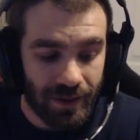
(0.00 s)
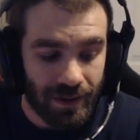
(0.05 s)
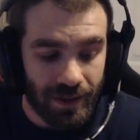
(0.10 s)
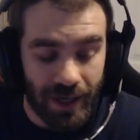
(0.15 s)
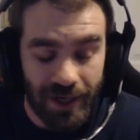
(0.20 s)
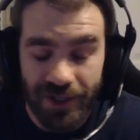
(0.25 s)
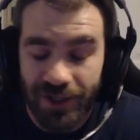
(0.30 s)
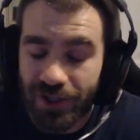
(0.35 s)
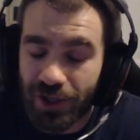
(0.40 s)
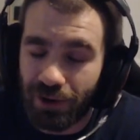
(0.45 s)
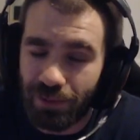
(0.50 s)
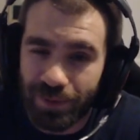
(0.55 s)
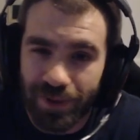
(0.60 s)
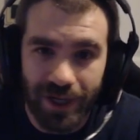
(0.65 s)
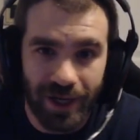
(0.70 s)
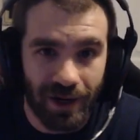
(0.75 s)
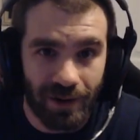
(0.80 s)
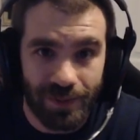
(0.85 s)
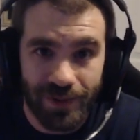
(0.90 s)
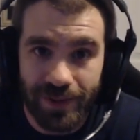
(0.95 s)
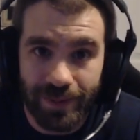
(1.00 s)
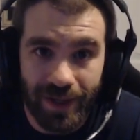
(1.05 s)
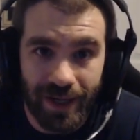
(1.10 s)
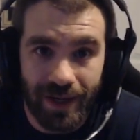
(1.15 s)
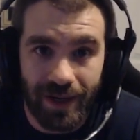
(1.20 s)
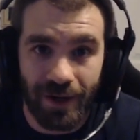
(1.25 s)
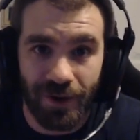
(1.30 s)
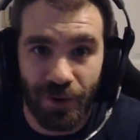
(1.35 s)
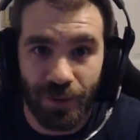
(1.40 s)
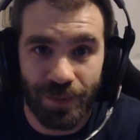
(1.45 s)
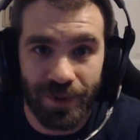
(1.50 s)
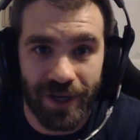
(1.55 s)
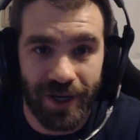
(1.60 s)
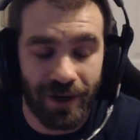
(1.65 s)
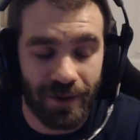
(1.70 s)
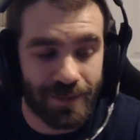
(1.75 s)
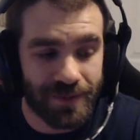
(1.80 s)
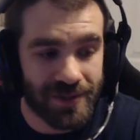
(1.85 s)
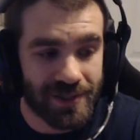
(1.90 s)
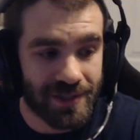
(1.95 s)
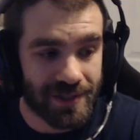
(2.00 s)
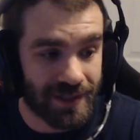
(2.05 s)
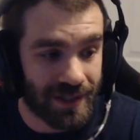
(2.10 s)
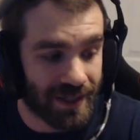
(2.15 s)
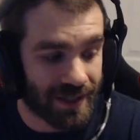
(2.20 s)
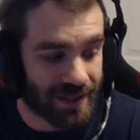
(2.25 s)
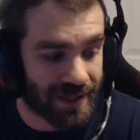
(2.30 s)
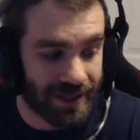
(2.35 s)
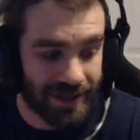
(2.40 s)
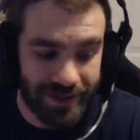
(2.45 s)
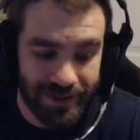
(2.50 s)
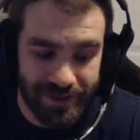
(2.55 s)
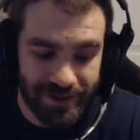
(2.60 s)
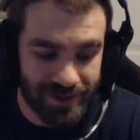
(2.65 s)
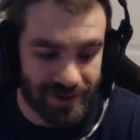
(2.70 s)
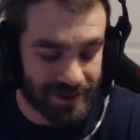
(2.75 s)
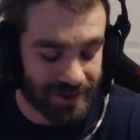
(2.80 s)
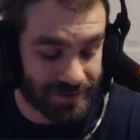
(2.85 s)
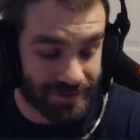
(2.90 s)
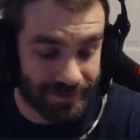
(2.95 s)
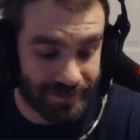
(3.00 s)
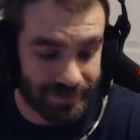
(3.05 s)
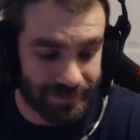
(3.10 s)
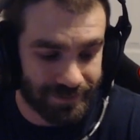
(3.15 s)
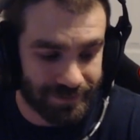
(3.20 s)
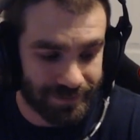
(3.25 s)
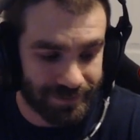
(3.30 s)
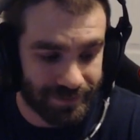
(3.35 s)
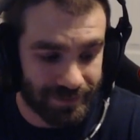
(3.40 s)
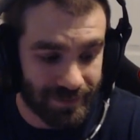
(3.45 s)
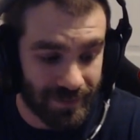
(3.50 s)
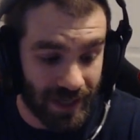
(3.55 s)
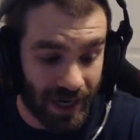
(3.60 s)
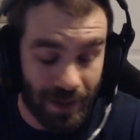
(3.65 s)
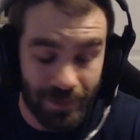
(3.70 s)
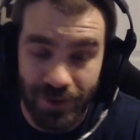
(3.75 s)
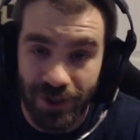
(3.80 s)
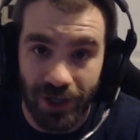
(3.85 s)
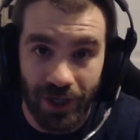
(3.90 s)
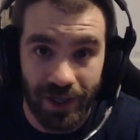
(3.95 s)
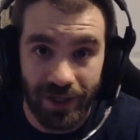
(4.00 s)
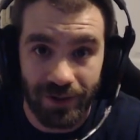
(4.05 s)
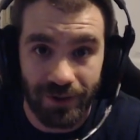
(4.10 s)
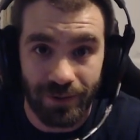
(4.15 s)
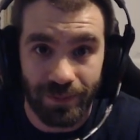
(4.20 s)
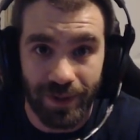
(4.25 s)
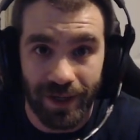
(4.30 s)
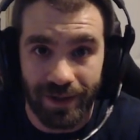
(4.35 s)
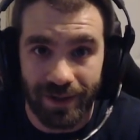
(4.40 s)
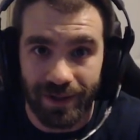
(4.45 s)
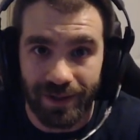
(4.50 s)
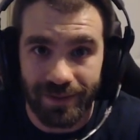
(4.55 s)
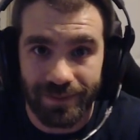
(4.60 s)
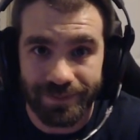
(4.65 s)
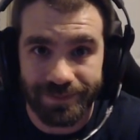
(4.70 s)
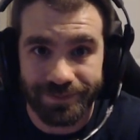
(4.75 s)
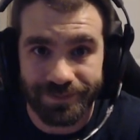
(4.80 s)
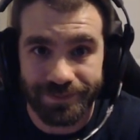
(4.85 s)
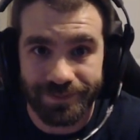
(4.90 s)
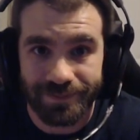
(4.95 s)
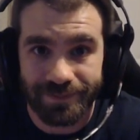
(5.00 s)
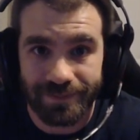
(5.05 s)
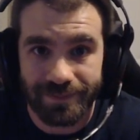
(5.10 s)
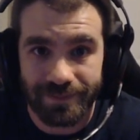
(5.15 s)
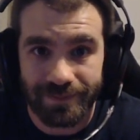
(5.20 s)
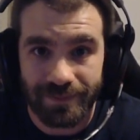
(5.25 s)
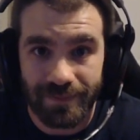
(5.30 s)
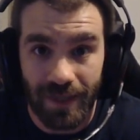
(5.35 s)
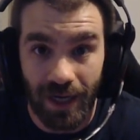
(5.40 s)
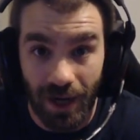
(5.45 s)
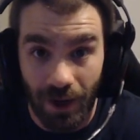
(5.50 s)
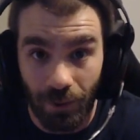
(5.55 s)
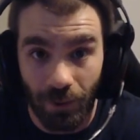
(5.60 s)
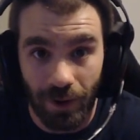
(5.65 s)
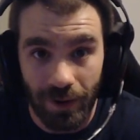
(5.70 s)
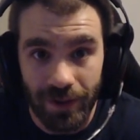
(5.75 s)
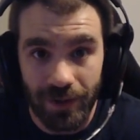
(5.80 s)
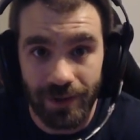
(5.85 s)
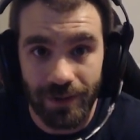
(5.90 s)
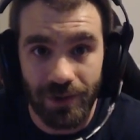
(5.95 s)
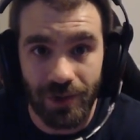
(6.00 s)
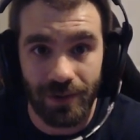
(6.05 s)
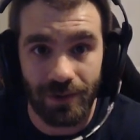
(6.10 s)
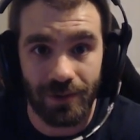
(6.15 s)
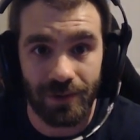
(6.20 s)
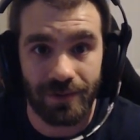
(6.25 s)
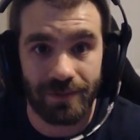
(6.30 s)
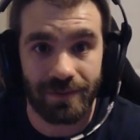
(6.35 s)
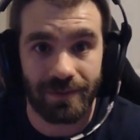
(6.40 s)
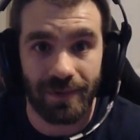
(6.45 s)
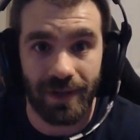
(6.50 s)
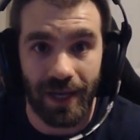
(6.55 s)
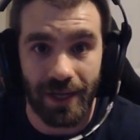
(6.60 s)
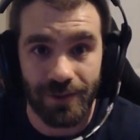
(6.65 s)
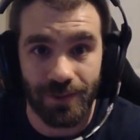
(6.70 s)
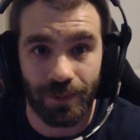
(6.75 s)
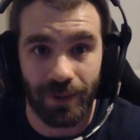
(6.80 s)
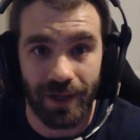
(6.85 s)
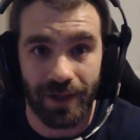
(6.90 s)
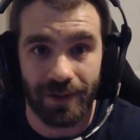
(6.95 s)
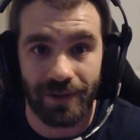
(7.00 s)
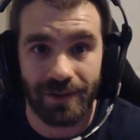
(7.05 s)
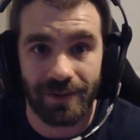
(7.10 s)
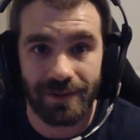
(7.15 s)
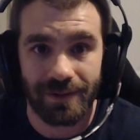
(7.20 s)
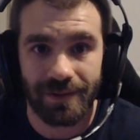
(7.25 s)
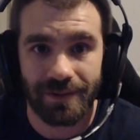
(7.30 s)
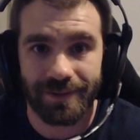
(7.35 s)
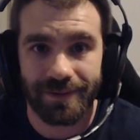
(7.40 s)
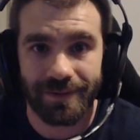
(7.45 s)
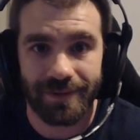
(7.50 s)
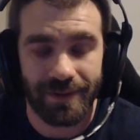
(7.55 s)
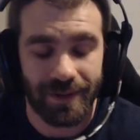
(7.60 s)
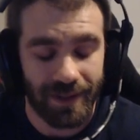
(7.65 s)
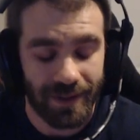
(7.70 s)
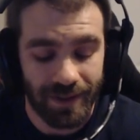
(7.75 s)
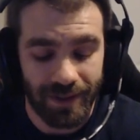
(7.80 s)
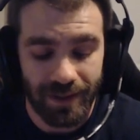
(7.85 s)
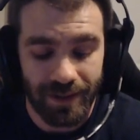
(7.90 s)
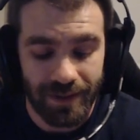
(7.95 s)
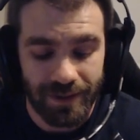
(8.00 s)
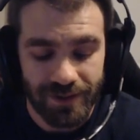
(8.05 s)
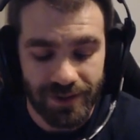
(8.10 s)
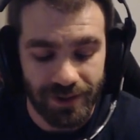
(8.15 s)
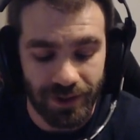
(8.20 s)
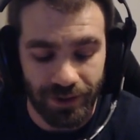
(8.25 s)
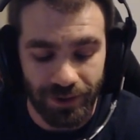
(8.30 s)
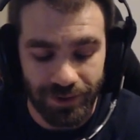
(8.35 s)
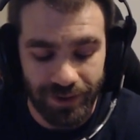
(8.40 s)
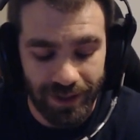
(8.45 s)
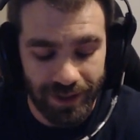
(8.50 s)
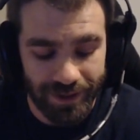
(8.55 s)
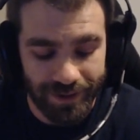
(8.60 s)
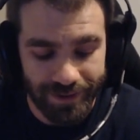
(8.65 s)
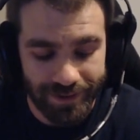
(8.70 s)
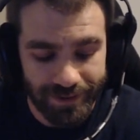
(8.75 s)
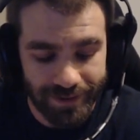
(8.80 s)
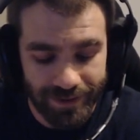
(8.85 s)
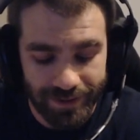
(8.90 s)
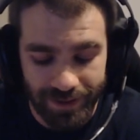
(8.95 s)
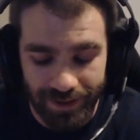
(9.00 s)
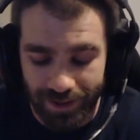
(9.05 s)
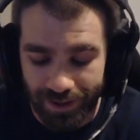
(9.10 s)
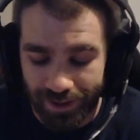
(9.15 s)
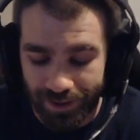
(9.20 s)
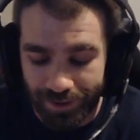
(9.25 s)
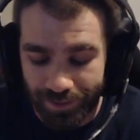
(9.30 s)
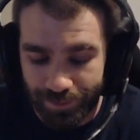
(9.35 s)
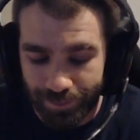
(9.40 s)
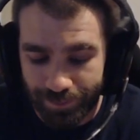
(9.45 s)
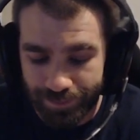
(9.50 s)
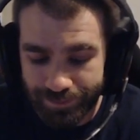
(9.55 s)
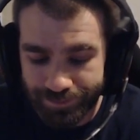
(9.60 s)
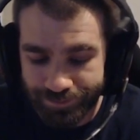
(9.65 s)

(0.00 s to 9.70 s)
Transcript: just hope it helps, man. I hope it helps because I'm trying to do better, and I want you to as well. So yeah, God,